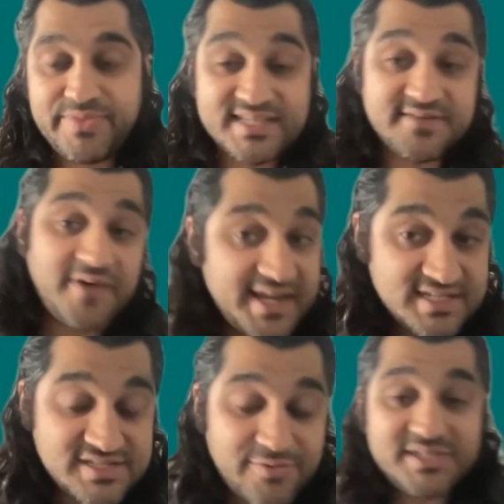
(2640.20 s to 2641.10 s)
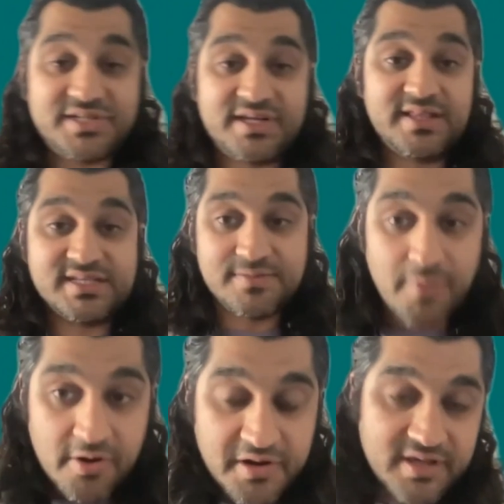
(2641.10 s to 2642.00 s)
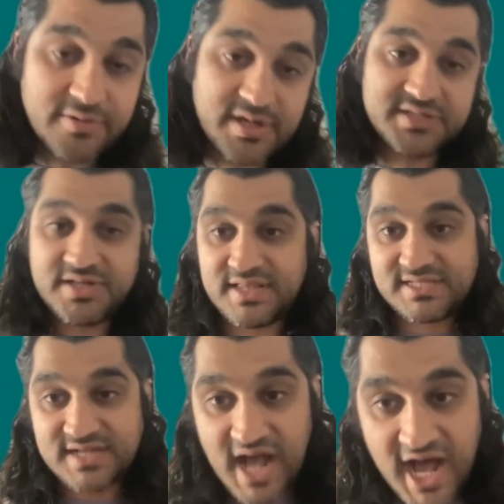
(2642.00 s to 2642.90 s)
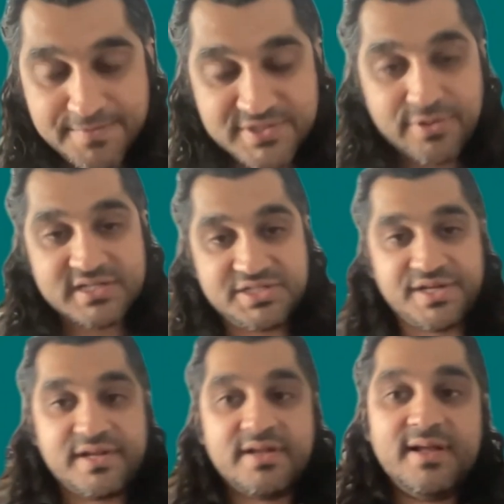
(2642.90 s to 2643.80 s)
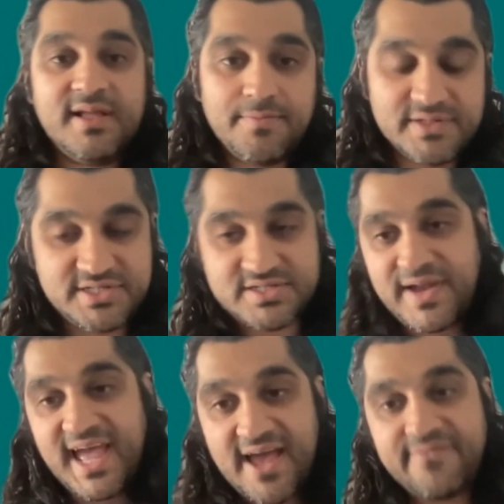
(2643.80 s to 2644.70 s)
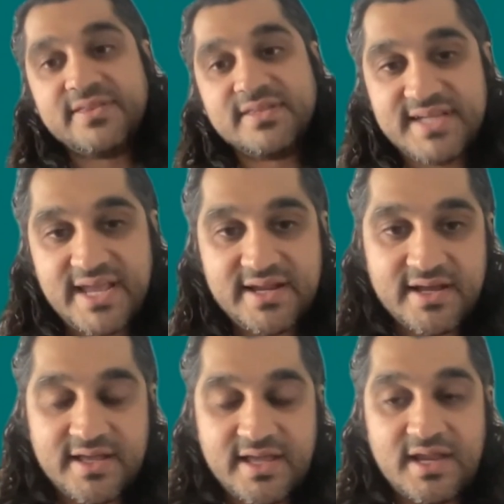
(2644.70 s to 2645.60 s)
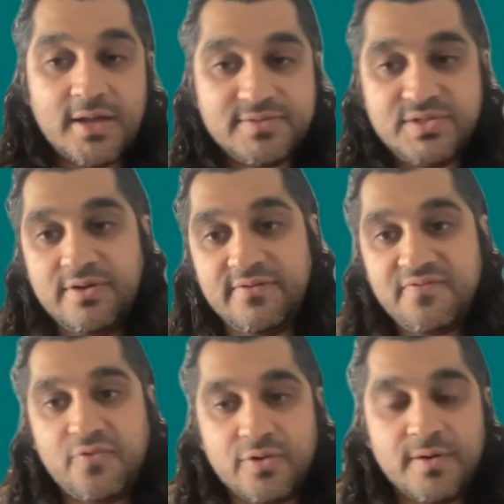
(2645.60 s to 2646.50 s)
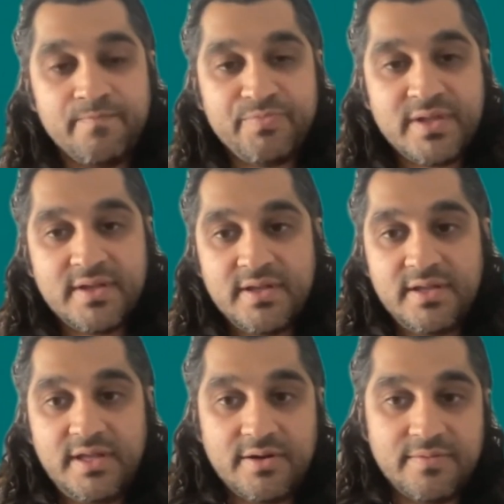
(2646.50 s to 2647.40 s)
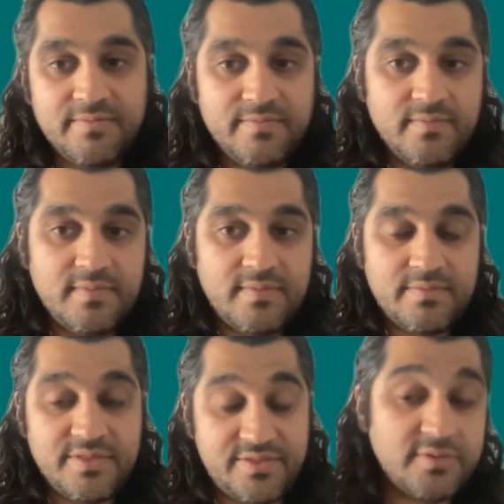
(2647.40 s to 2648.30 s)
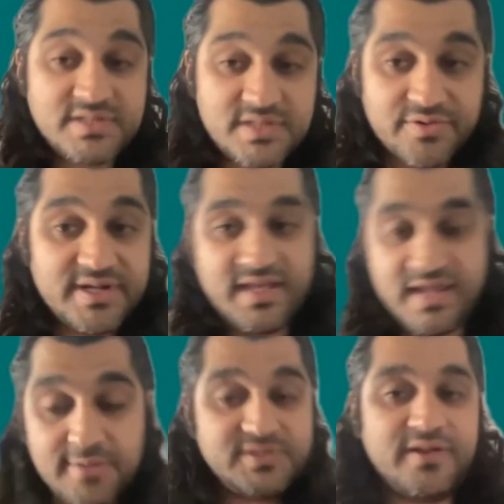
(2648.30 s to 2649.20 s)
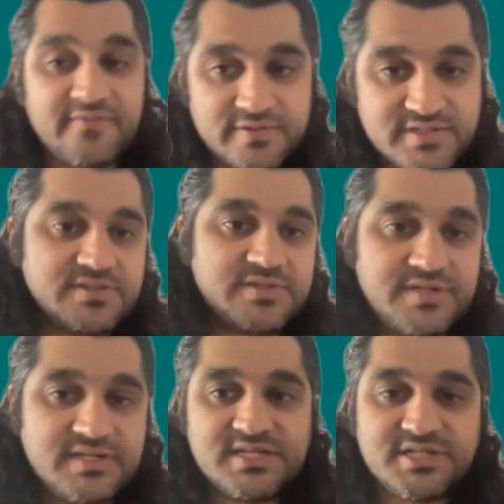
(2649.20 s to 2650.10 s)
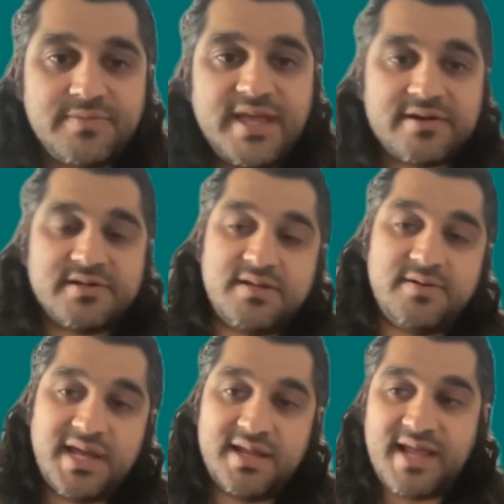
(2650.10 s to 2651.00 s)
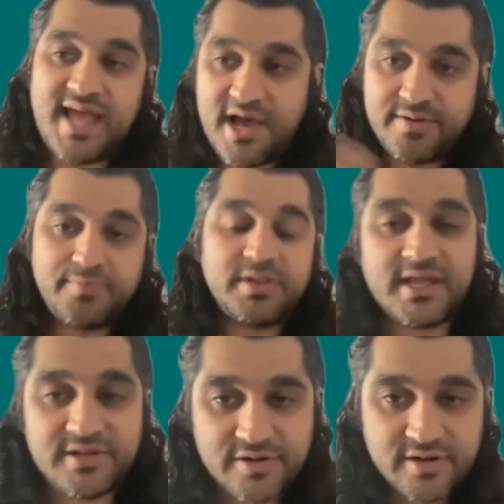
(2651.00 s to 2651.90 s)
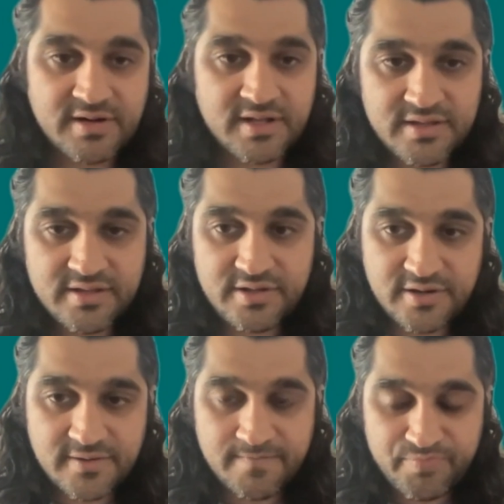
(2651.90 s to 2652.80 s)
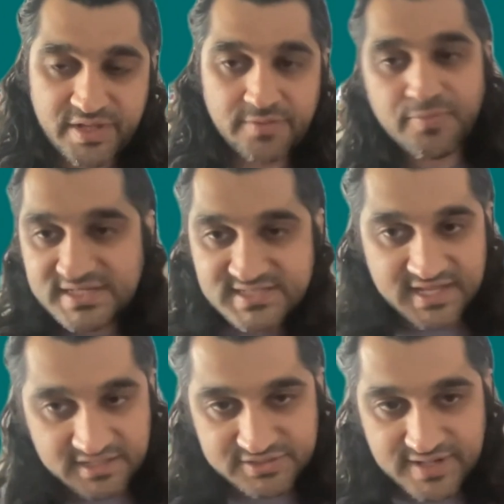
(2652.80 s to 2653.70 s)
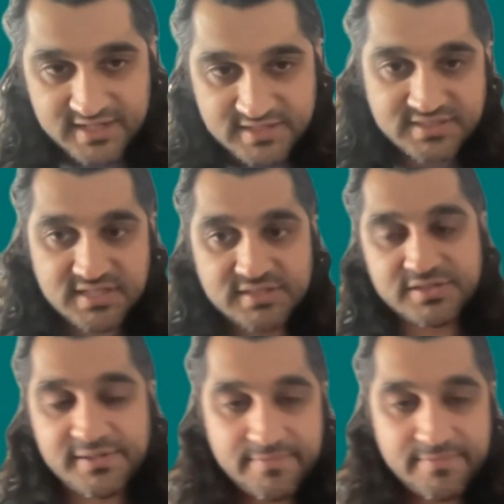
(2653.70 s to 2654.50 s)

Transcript: that's a finance question, that's a marketing question, that's an ops question. But just by having the data, it helps you inform, those three, it helps you influence those three decision makers and how to plan your price taking strategy, essentially.